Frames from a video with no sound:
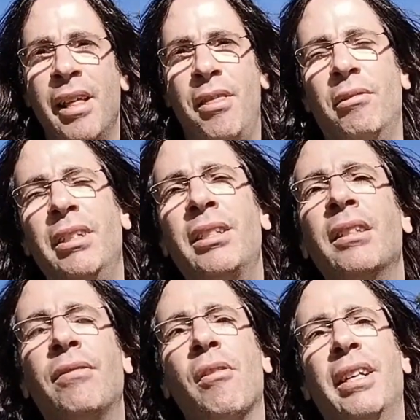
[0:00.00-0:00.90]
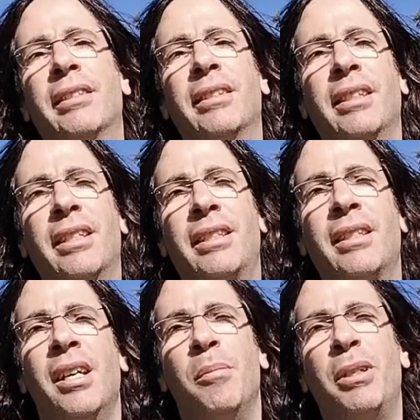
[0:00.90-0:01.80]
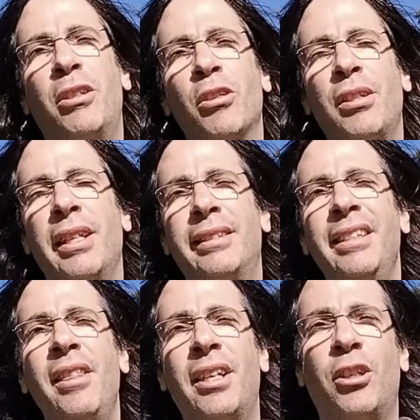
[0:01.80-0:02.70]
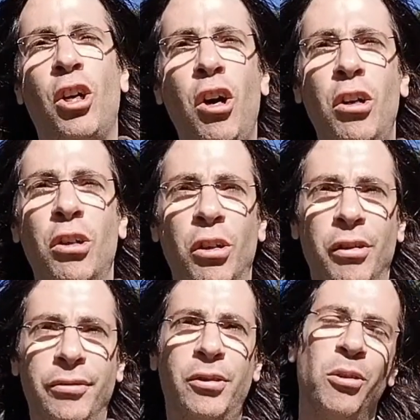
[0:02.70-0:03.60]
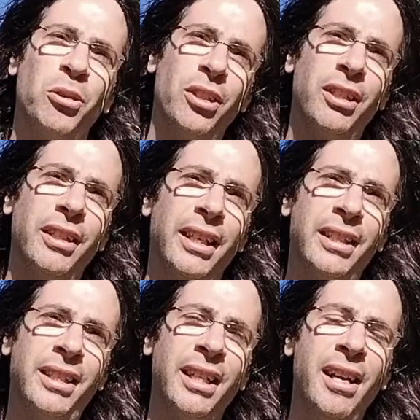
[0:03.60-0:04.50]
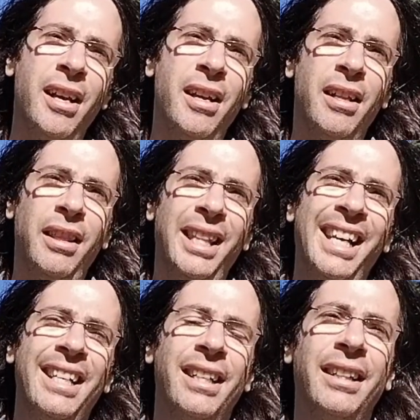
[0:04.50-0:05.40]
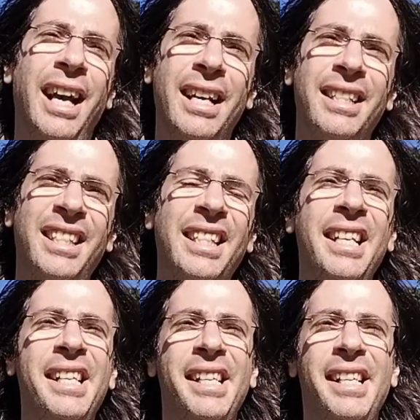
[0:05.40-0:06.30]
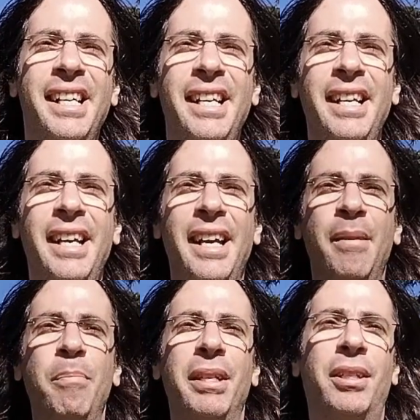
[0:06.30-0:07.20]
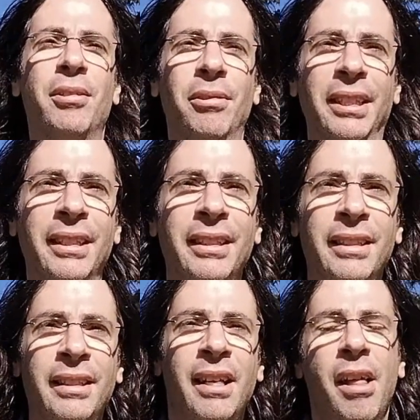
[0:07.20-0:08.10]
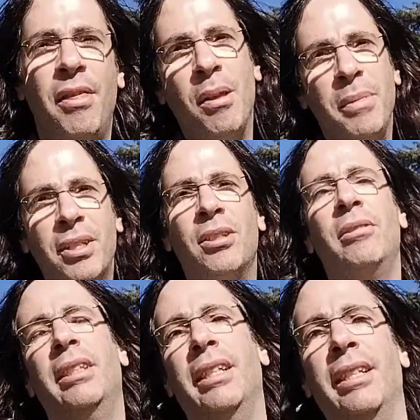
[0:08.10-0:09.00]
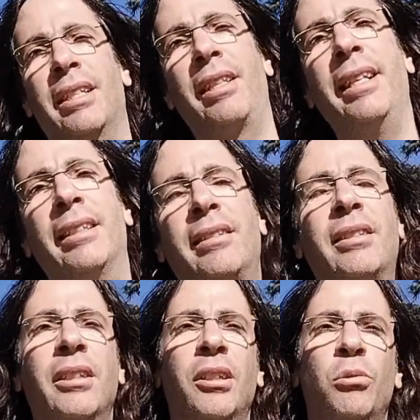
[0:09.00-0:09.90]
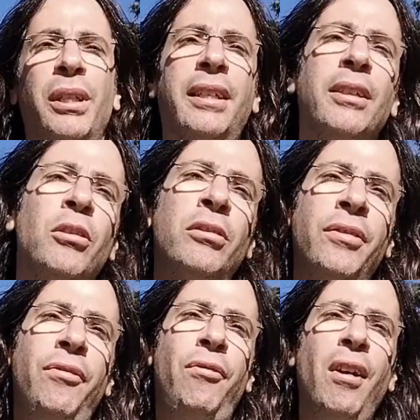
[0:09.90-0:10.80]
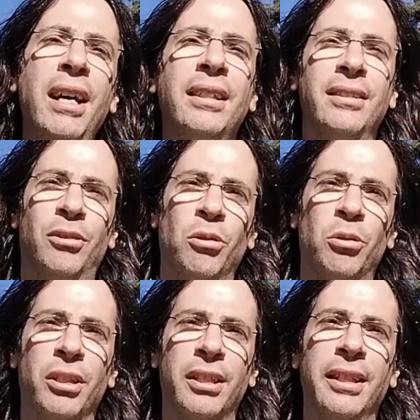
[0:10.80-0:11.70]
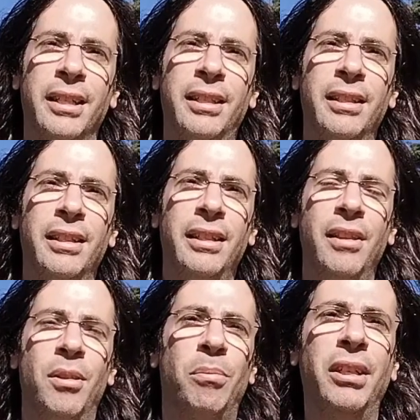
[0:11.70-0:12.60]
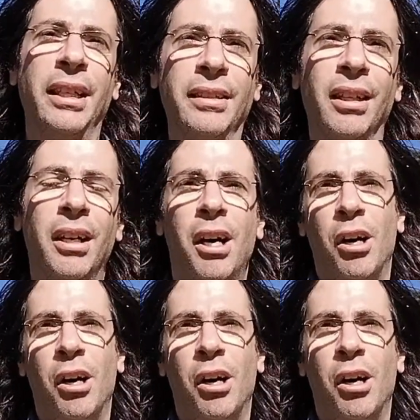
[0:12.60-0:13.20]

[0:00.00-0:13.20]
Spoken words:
The reason for that is because that in the core of consciousness lies a mystery. The mystery is that we cannot find consciousness in the brain.